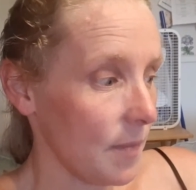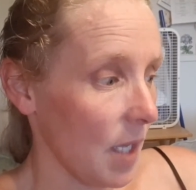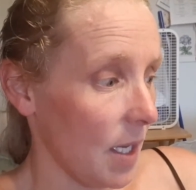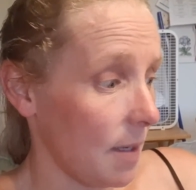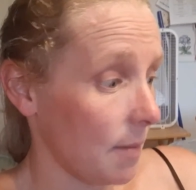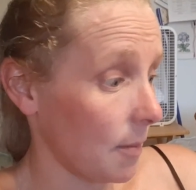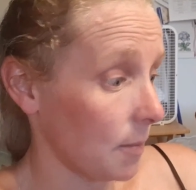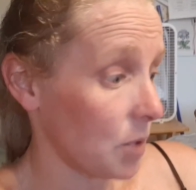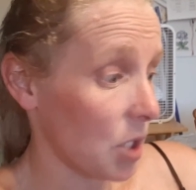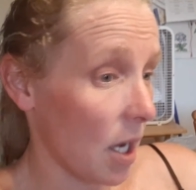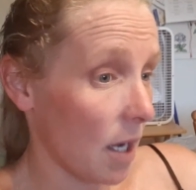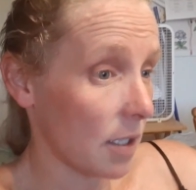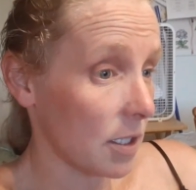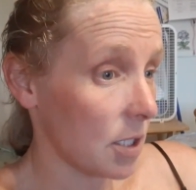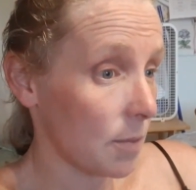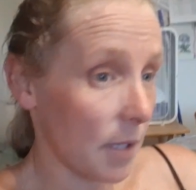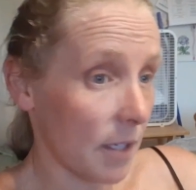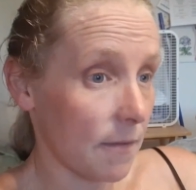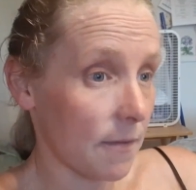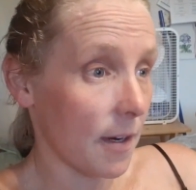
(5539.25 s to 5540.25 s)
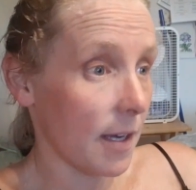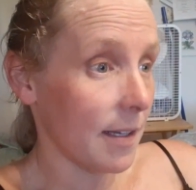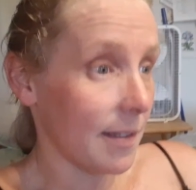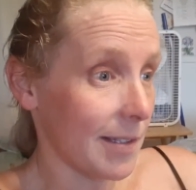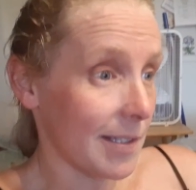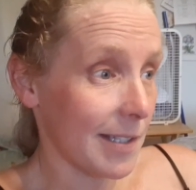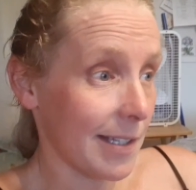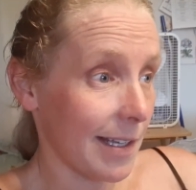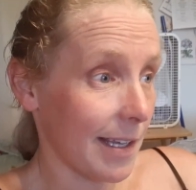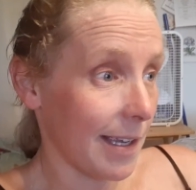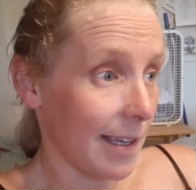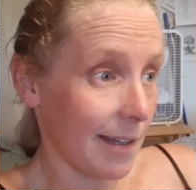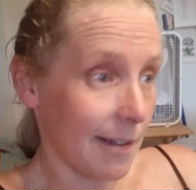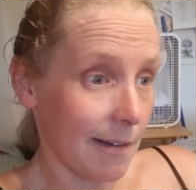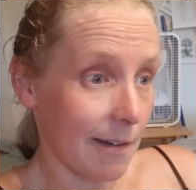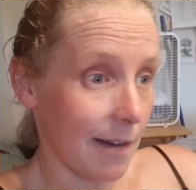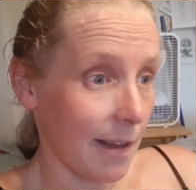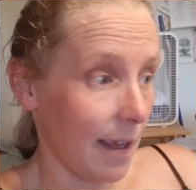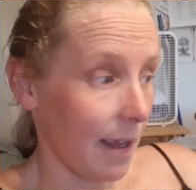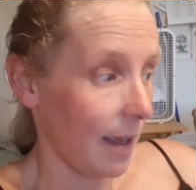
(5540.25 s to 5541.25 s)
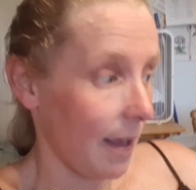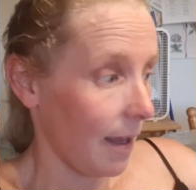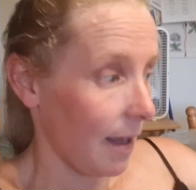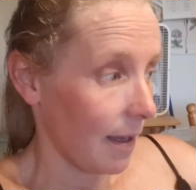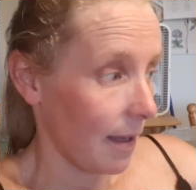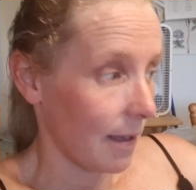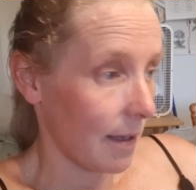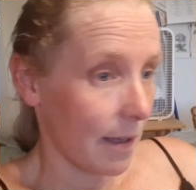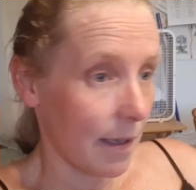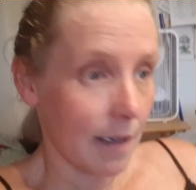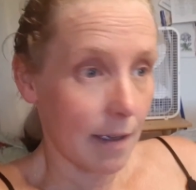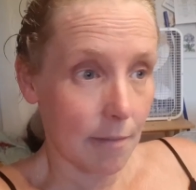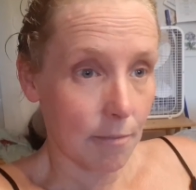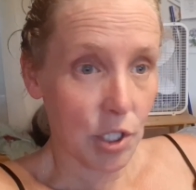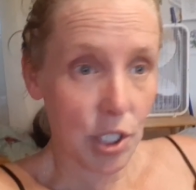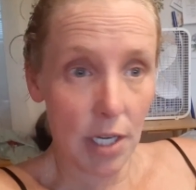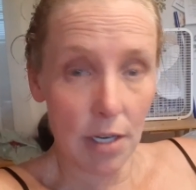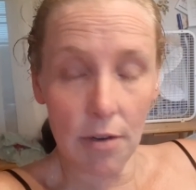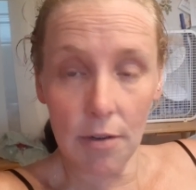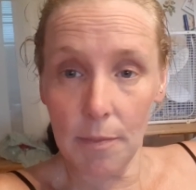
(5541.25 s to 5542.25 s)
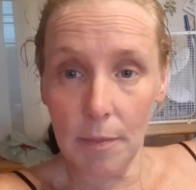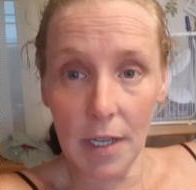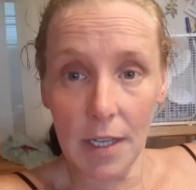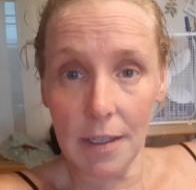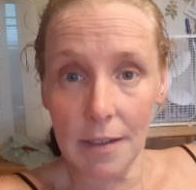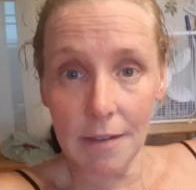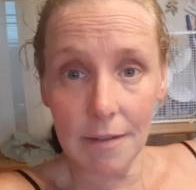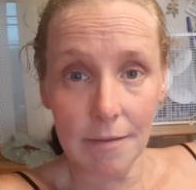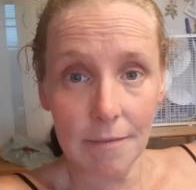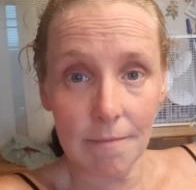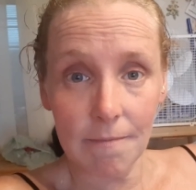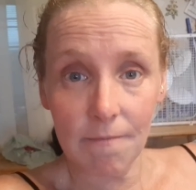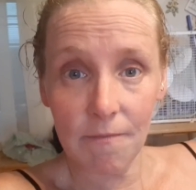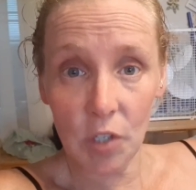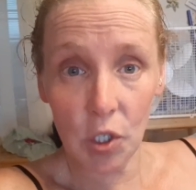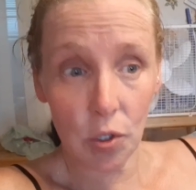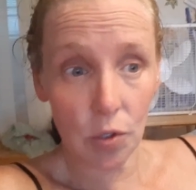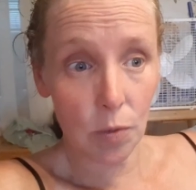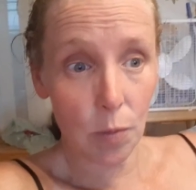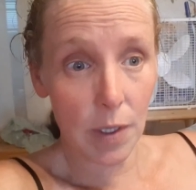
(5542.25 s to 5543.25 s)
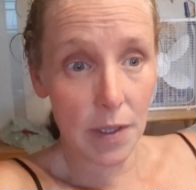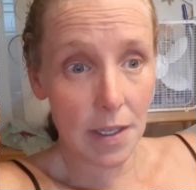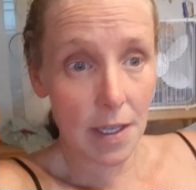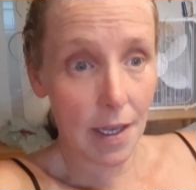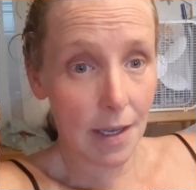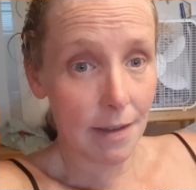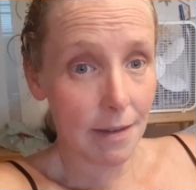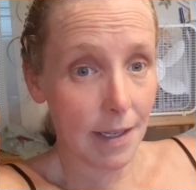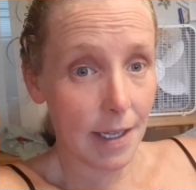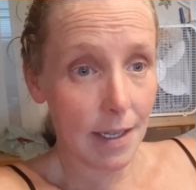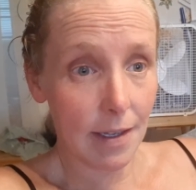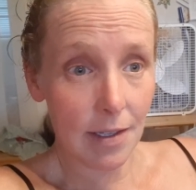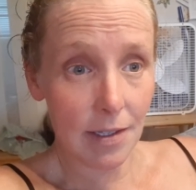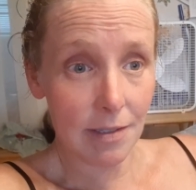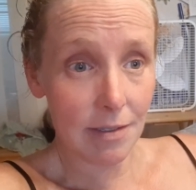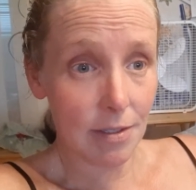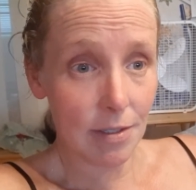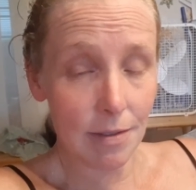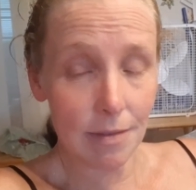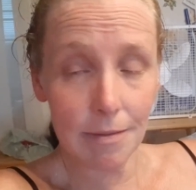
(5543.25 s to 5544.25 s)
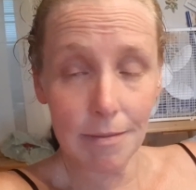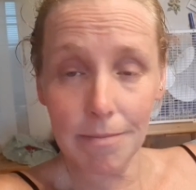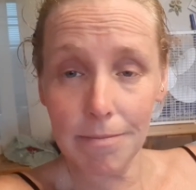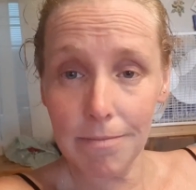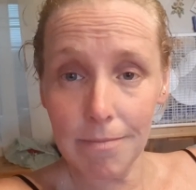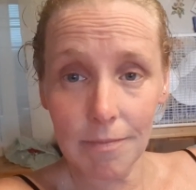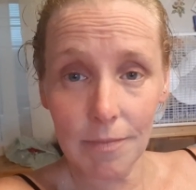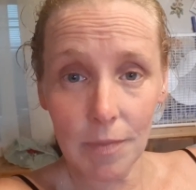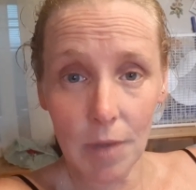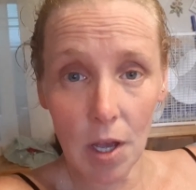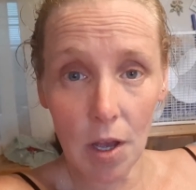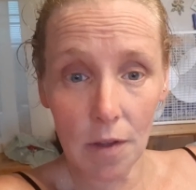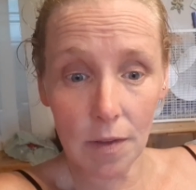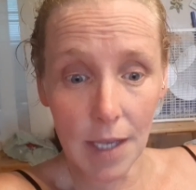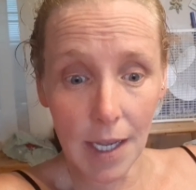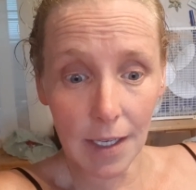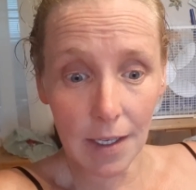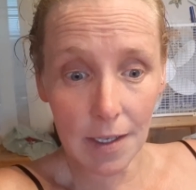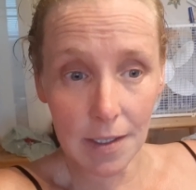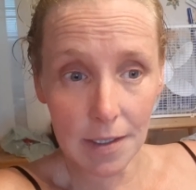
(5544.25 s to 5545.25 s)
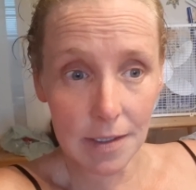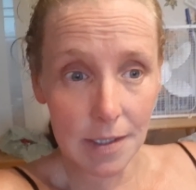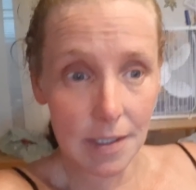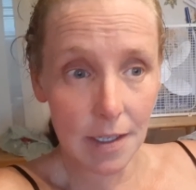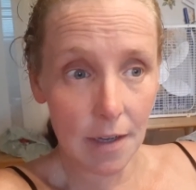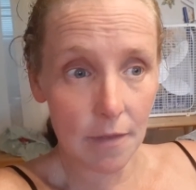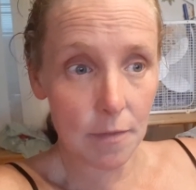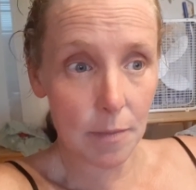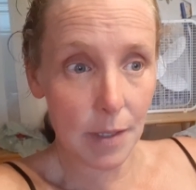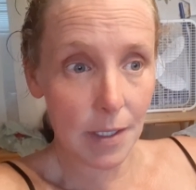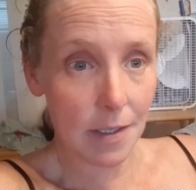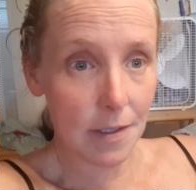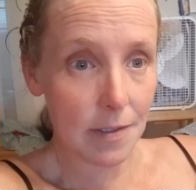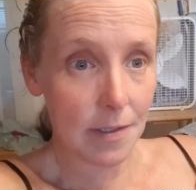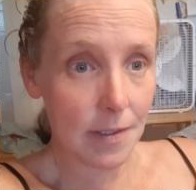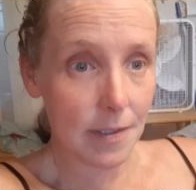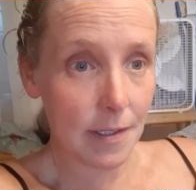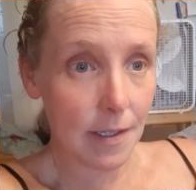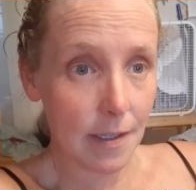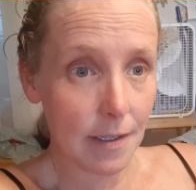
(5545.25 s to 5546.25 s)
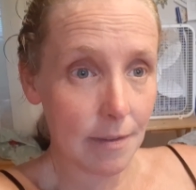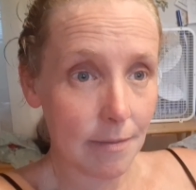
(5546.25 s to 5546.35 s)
and I'm talking to my friends, and I'm sharing my food with you, and all that kind of stuff, because,